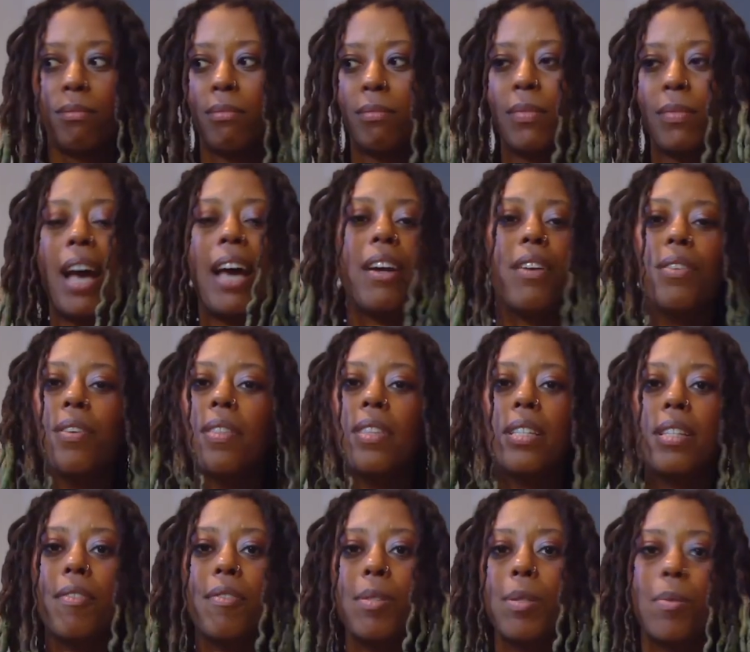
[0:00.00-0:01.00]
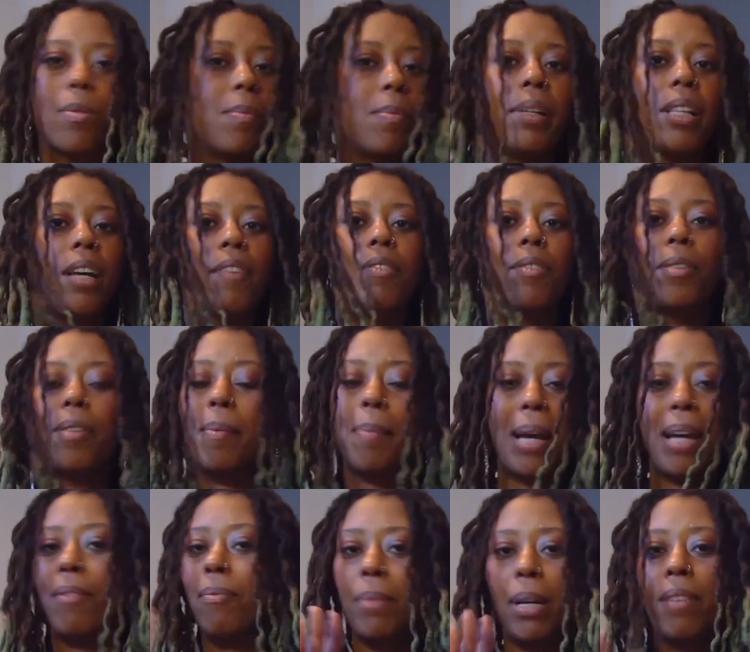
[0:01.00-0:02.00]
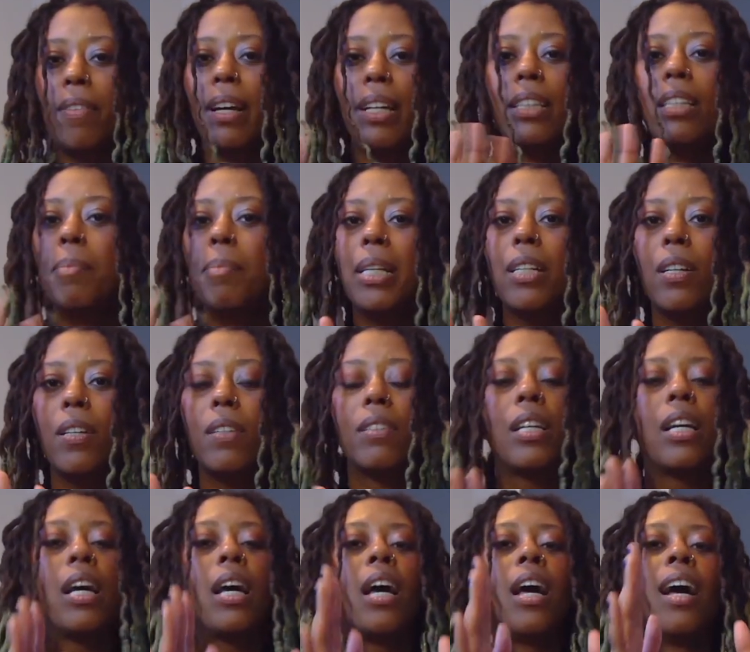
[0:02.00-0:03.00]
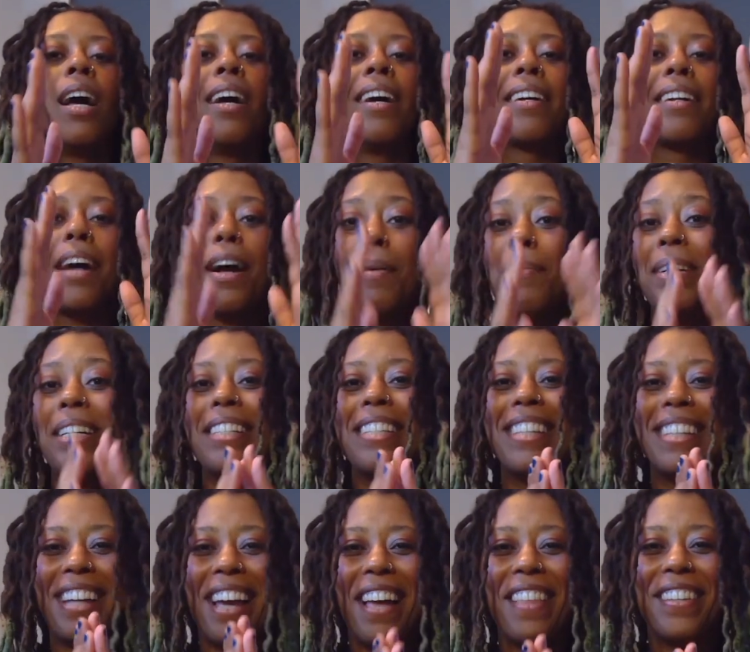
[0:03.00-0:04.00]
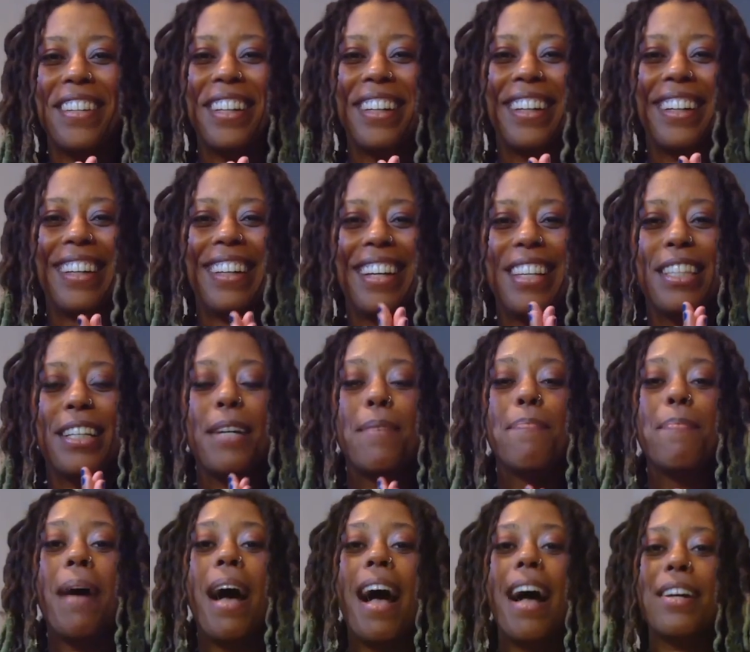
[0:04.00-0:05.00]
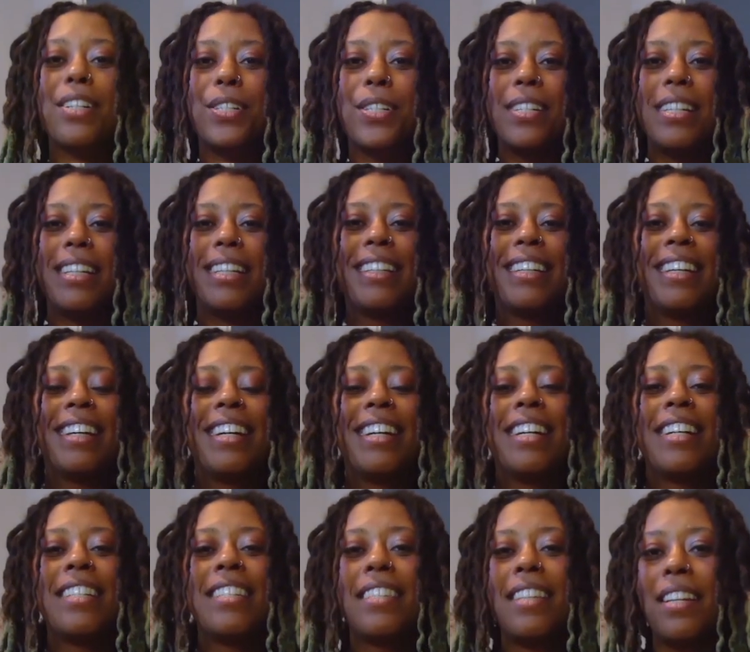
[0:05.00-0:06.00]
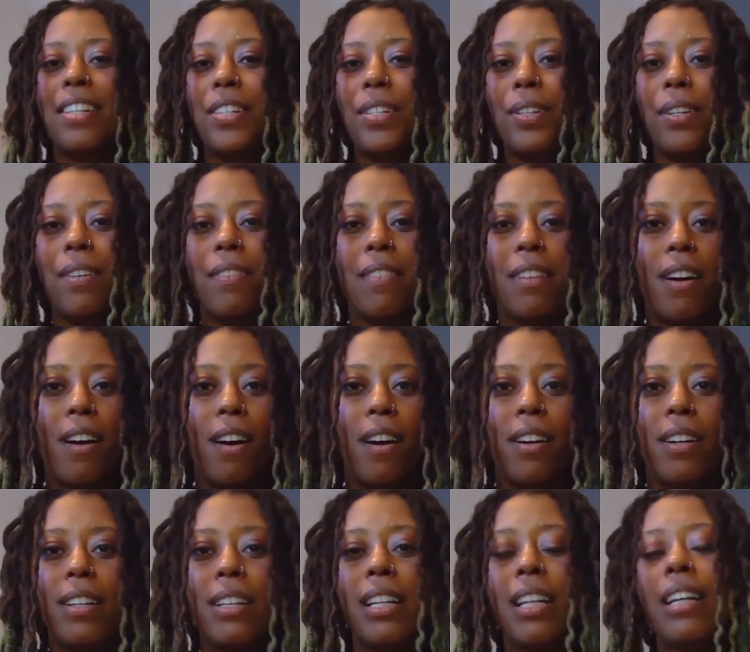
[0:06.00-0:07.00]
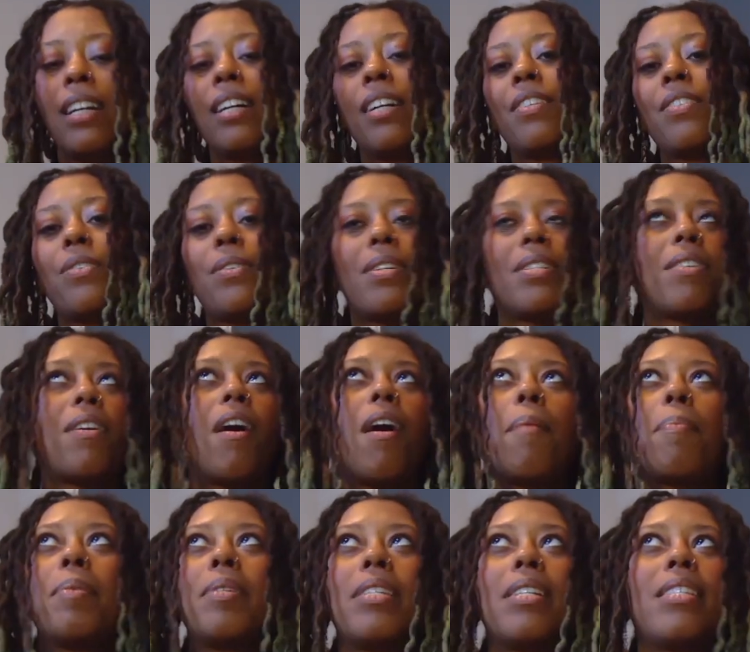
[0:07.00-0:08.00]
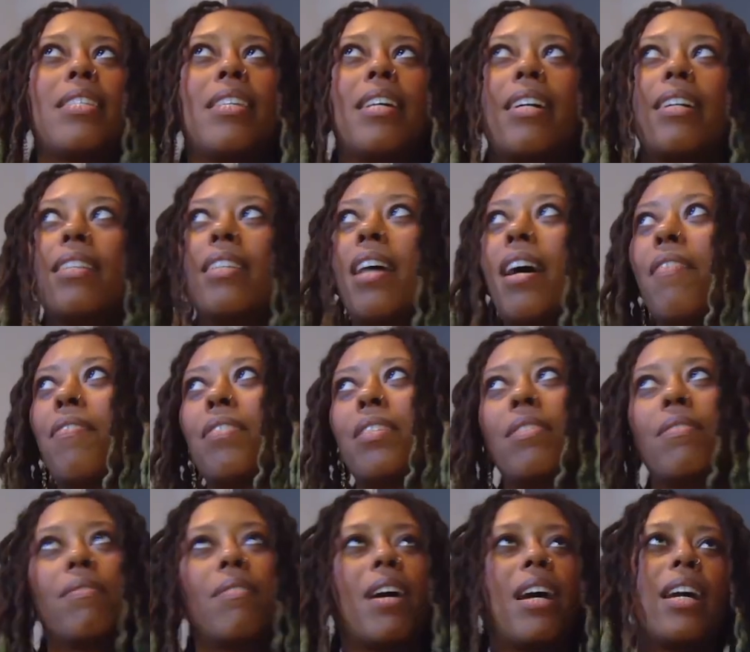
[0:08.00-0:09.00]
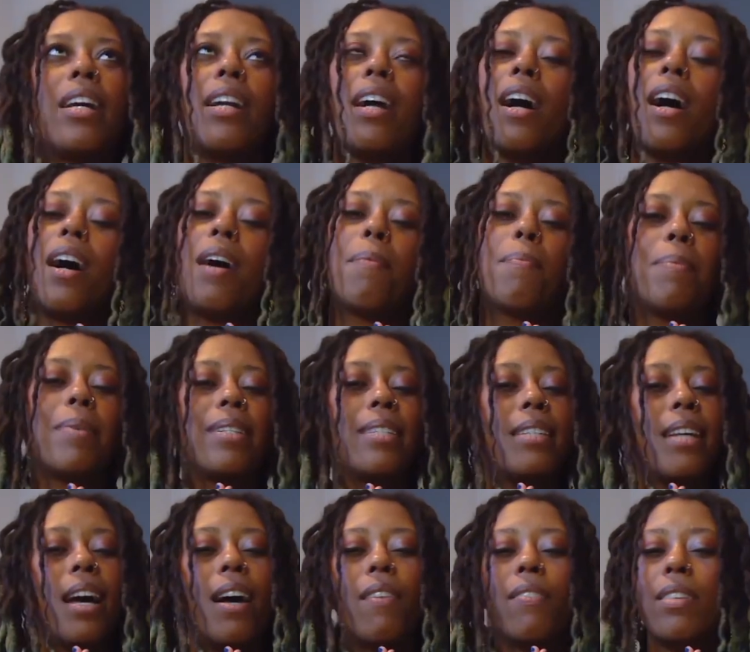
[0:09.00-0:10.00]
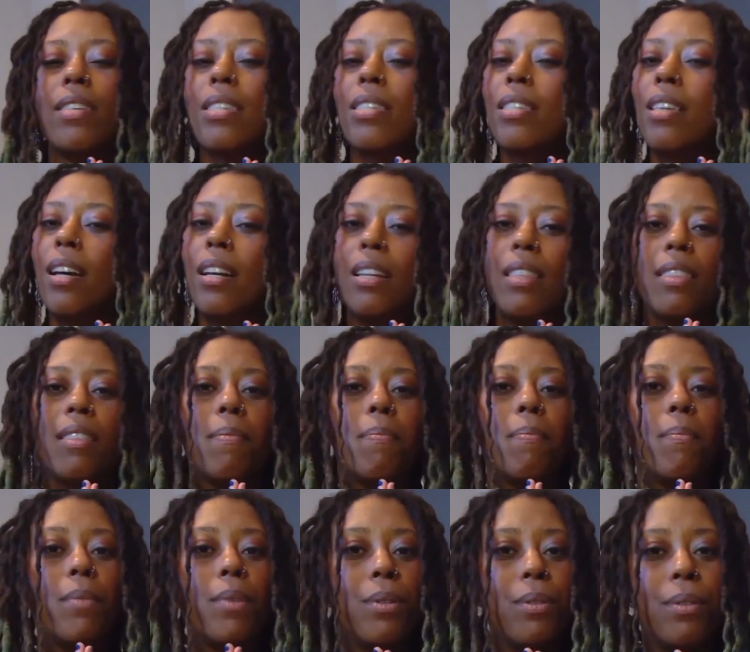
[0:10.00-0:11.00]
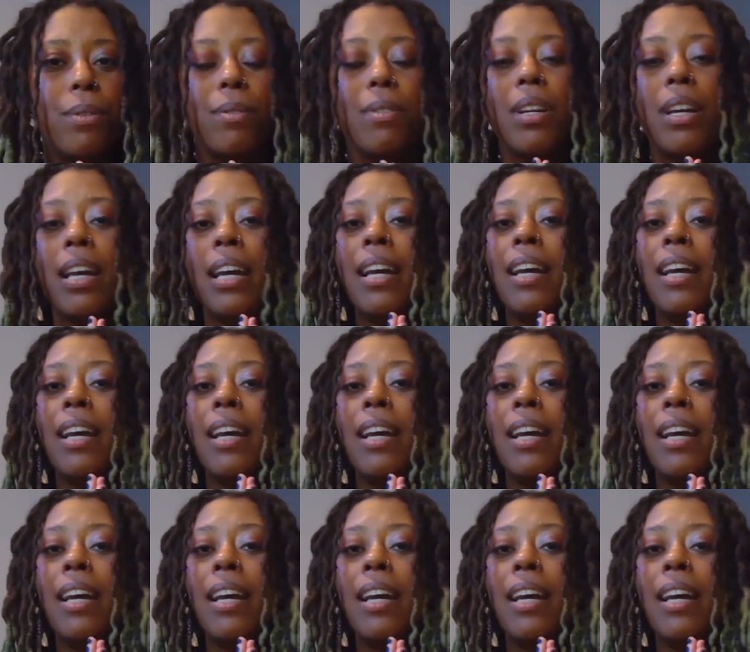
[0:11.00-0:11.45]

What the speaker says: I don't know the difference between my left and my right. Leave me alone. Coming together in the compassionate center of the heart. So it's opposites like left and right, up and down, the sun and the moon,